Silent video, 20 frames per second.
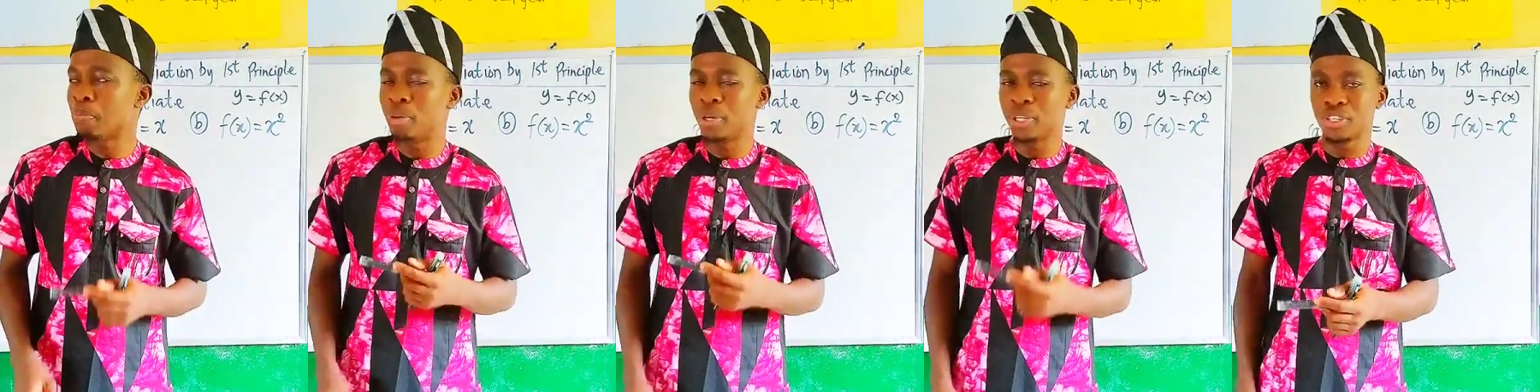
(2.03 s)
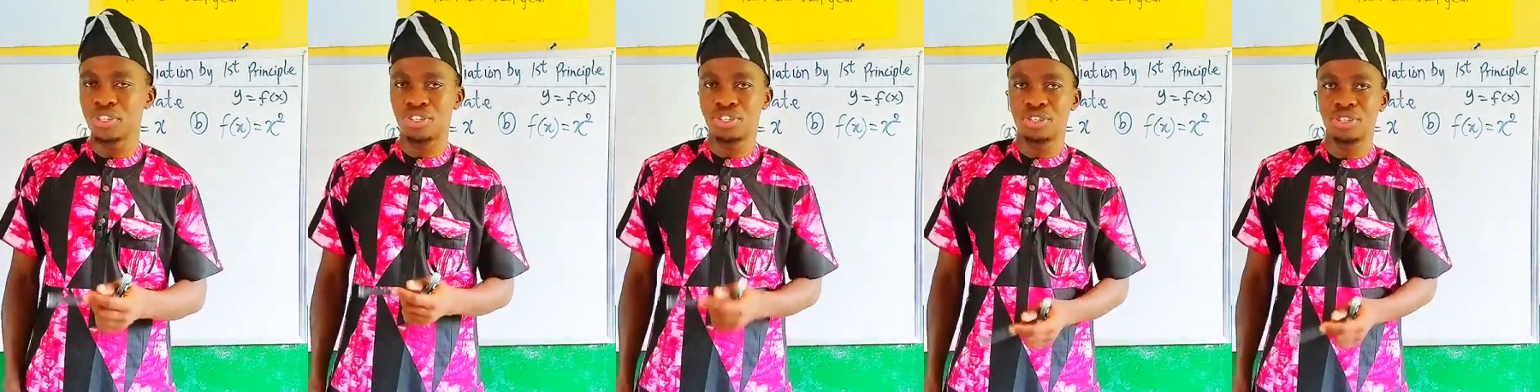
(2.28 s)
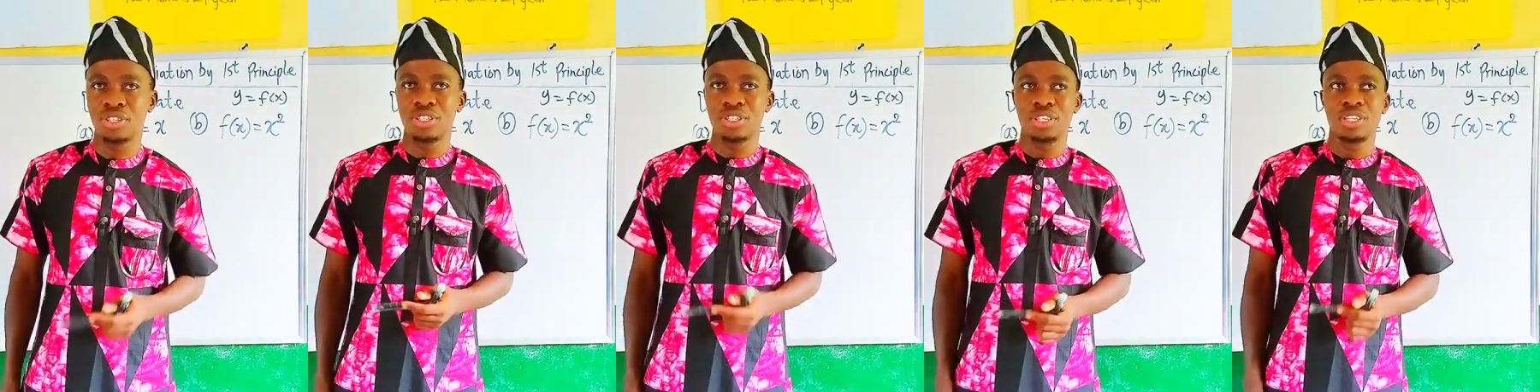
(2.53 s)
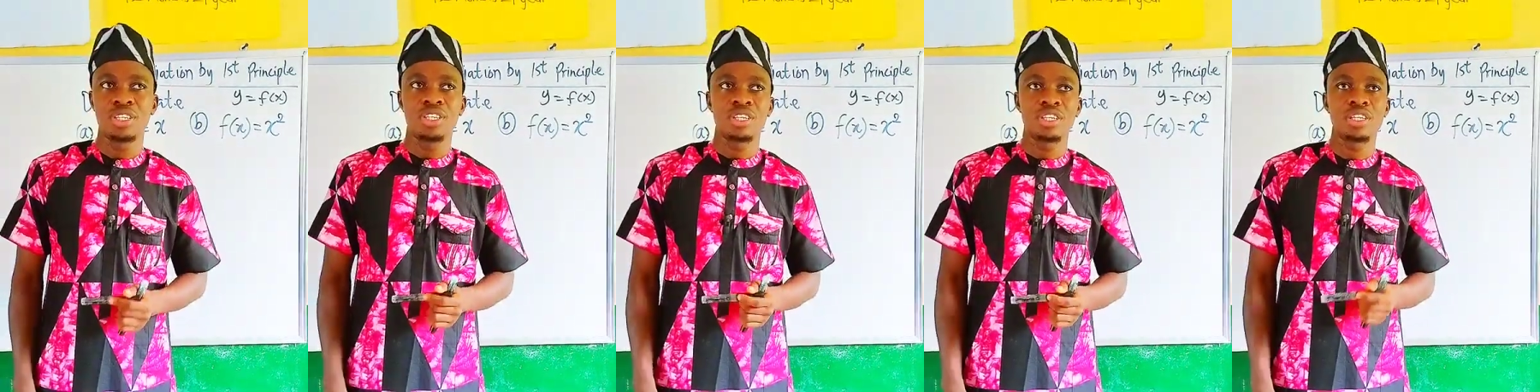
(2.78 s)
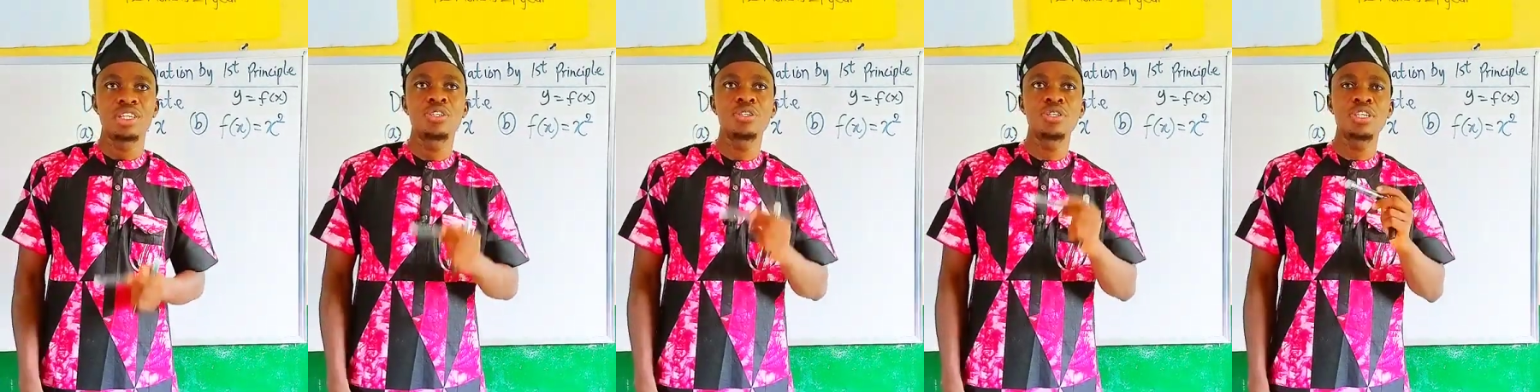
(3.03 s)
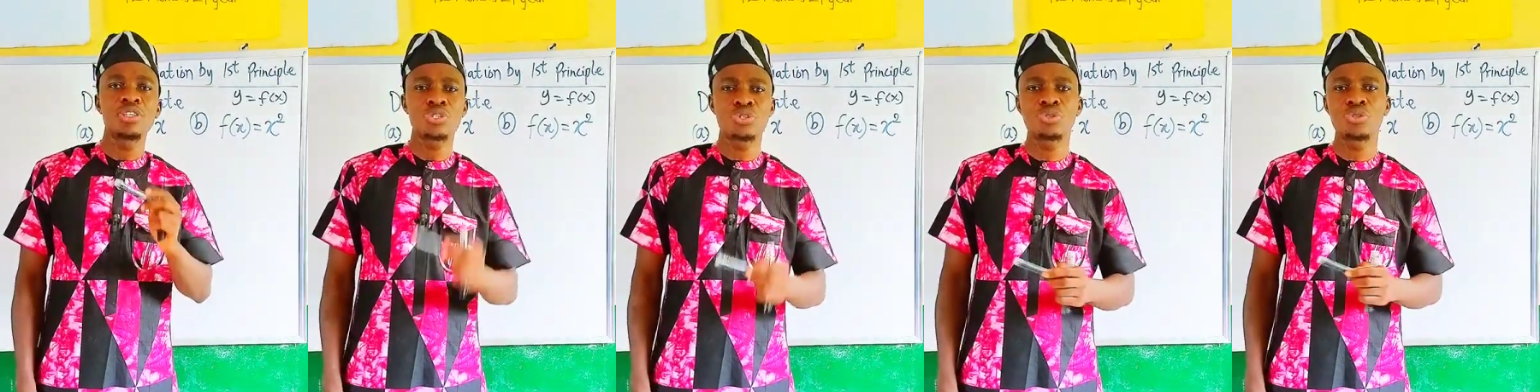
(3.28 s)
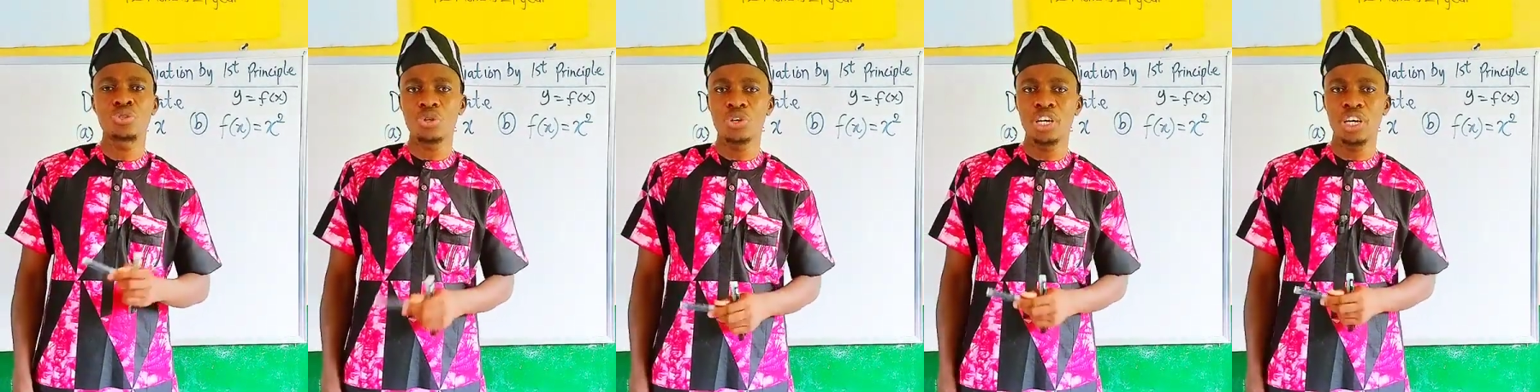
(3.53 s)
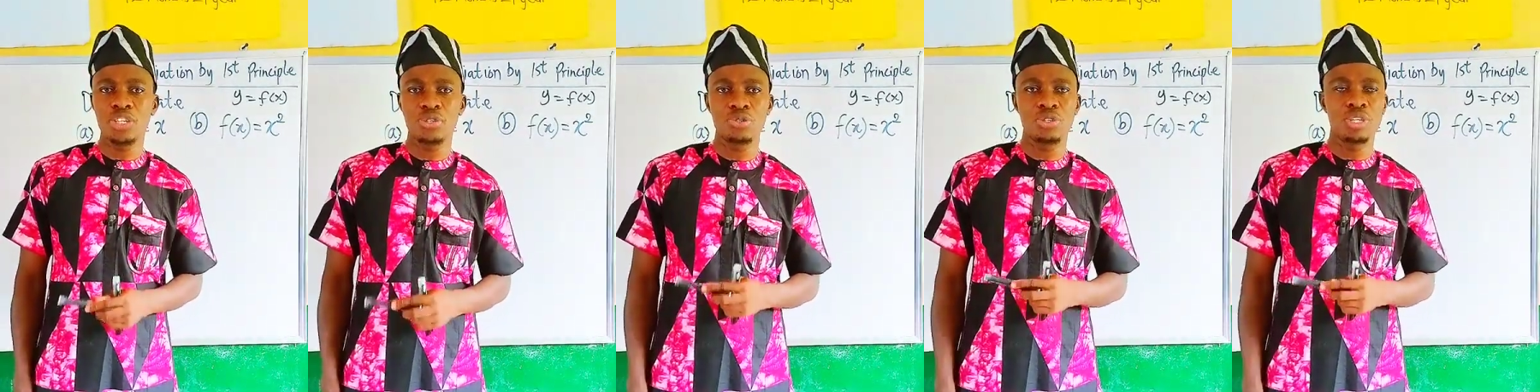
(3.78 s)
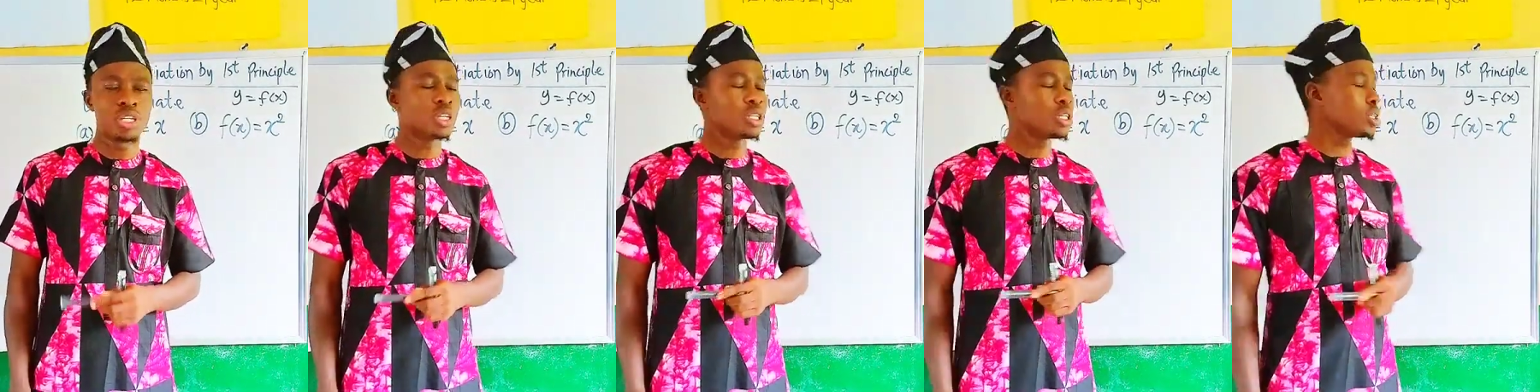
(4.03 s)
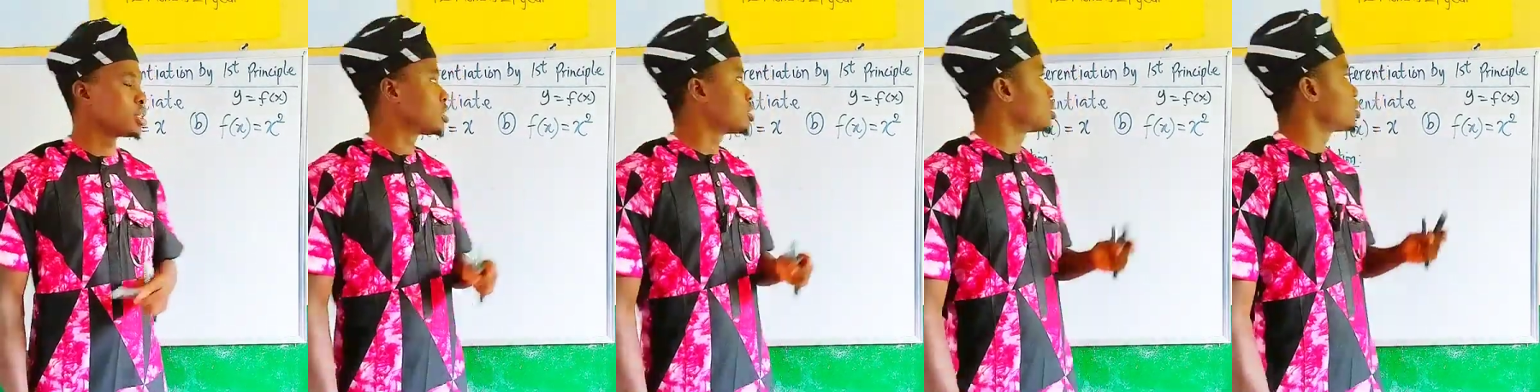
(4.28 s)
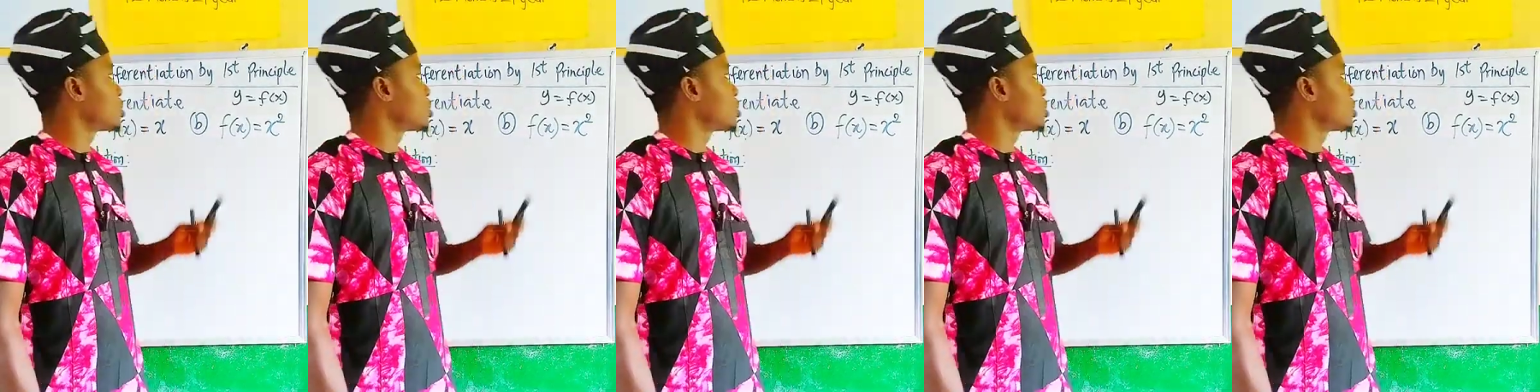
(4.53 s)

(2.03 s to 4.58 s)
page. In this tutorial today,